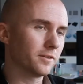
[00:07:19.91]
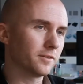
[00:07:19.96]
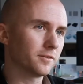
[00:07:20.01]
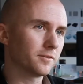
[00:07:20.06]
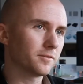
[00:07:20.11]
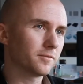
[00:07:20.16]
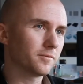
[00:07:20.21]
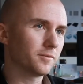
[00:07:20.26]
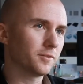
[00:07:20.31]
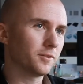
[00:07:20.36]

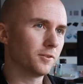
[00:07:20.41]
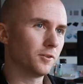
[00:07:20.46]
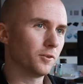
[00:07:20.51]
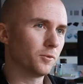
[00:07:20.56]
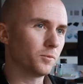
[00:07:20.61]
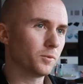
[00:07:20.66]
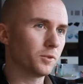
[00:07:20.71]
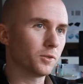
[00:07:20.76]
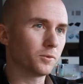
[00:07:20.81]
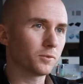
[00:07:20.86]

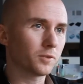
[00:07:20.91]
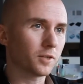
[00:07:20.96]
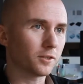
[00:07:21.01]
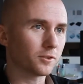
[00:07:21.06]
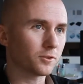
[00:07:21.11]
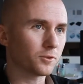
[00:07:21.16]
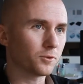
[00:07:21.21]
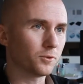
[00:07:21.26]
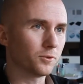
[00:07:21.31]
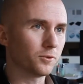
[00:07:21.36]
And, we don't
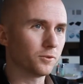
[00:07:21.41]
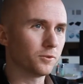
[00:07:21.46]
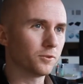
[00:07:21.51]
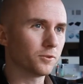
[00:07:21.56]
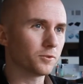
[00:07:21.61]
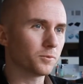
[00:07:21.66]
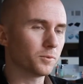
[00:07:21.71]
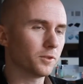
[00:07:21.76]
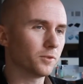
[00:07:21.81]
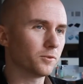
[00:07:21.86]
cut
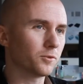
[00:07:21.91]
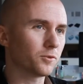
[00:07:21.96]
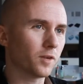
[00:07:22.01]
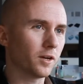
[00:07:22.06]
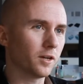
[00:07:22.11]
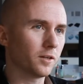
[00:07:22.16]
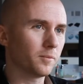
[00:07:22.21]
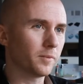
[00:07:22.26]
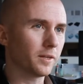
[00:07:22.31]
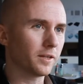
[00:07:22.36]
corners. We don't
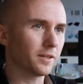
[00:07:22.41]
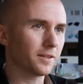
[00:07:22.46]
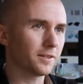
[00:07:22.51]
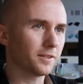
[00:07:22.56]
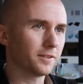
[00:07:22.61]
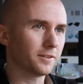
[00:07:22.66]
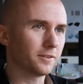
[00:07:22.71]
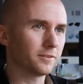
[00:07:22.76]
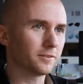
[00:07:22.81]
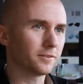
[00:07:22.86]
try and make
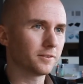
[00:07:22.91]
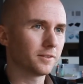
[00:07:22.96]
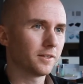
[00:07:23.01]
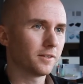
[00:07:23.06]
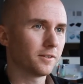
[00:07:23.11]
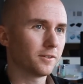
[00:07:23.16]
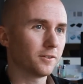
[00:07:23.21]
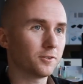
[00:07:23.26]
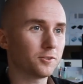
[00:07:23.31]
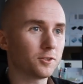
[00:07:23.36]
things
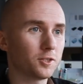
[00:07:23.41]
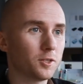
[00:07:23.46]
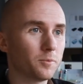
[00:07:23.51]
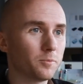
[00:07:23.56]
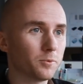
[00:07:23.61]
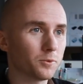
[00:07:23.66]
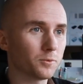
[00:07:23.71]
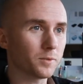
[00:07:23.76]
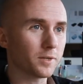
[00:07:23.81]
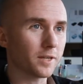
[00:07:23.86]
as
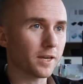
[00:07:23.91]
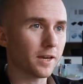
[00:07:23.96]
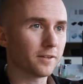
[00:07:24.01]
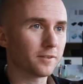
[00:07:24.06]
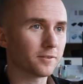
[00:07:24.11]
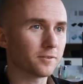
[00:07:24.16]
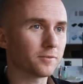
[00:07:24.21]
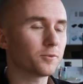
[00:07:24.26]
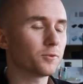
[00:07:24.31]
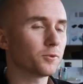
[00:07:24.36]
cheap as we
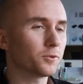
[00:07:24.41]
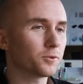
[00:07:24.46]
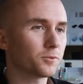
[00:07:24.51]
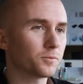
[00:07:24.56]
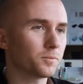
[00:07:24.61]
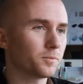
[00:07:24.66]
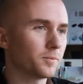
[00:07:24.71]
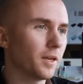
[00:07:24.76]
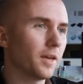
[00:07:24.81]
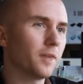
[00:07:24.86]
can. Of course,
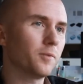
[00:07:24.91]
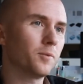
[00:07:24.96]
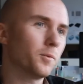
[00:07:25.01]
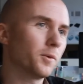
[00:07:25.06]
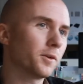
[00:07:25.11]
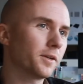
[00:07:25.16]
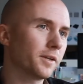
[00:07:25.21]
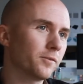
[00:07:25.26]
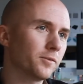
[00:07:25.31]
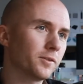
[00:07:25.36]
we
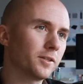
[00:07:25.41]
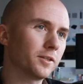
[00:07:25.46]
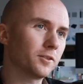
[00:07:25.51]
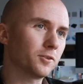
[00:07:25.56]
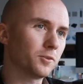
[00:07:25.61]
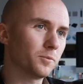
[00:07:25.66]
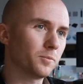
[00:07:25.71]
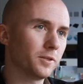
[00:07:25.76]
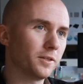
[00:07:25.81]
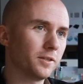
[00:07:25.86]
want everything
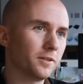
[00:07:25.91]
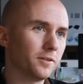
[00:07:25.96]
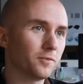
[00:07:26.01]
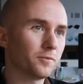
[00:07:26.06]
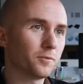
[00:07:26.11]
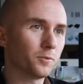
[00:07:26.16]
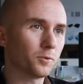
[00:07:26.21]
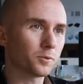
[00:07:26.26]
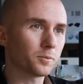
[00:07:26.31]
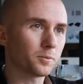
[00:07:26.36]
to be
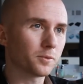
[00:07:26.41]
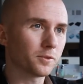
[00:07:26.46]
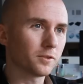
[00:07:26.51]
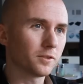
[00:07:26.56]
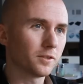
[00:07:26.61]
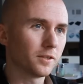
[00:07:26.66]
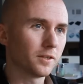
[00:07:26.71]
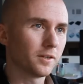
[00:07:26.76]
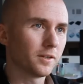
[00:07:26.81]
affordable.